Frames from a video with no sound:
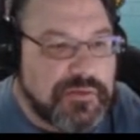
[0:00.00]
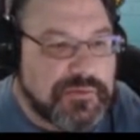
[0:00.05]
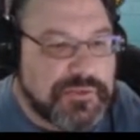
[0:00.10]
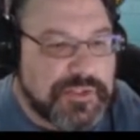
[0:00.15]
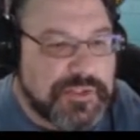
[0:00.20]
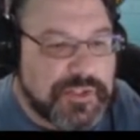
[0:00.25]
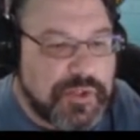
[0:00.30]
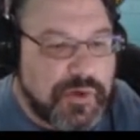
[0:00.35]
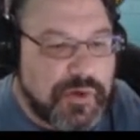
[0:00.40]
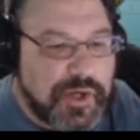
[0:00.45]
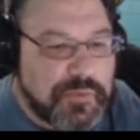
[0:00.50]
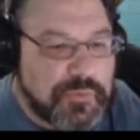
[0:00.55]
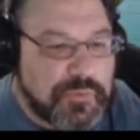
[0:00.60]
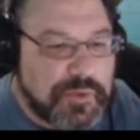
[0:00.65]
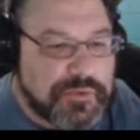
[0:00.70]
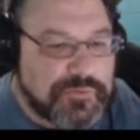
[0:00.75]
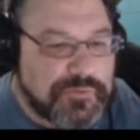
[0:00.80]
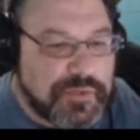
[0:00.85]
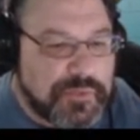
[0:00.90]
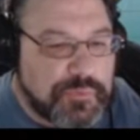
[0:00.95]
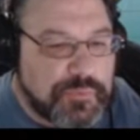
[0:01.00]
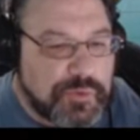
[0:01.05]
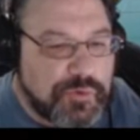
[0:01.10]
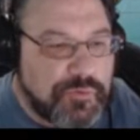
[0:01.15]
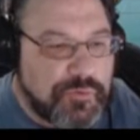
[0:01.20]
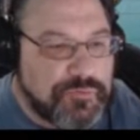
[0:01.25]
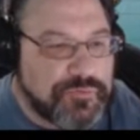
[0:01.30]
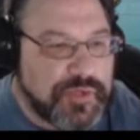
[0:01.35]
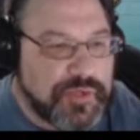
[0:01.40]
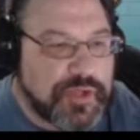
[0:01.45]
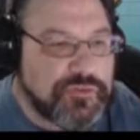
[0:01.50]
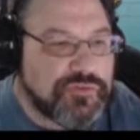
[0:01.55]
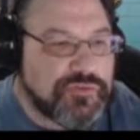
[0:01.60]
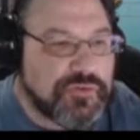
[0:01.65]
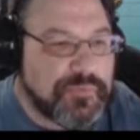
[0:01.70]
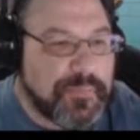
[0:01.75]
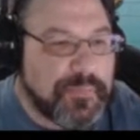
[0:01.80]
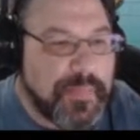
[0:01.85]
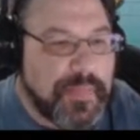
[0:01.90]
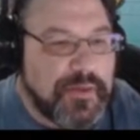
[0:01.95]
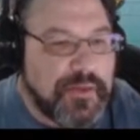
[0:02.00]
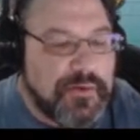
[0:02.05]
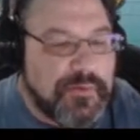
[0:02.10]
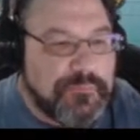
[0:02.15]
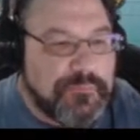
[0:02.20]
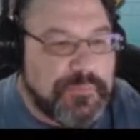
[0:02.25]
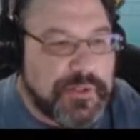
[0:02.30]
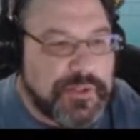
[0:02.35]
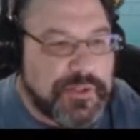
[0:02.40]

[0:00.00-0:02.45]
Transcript: you know, I want I want old fashioned. But